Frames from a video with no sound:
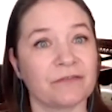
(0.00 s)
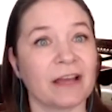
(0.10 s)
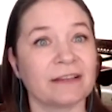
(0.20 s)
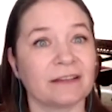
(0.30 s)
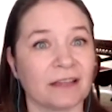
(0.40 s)

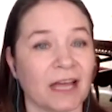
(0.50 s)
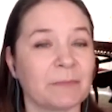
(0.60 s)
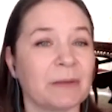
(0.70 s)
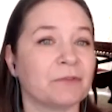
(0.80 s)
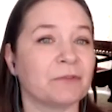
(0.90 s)
find a lot of
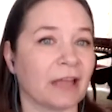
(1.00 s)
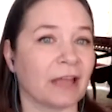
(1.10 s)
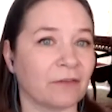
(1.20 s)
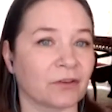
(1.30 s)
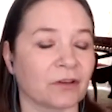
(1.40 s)
people
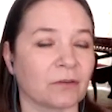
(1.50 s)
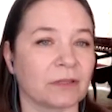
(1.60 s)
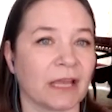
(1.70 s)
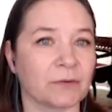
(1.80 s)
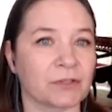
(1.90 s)
flounder
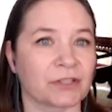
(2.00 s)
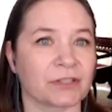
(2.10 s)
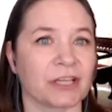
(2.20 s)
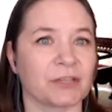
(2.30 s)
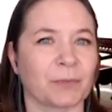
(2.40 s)
with language
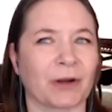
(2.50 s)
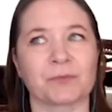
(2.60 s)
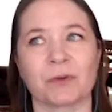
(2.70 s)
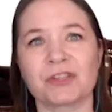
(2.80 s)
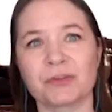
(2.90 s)
exchange
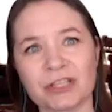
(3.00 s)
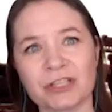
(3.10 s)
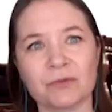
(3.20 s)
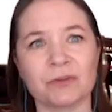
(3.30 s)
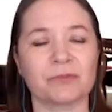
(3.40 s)
partners what should we do what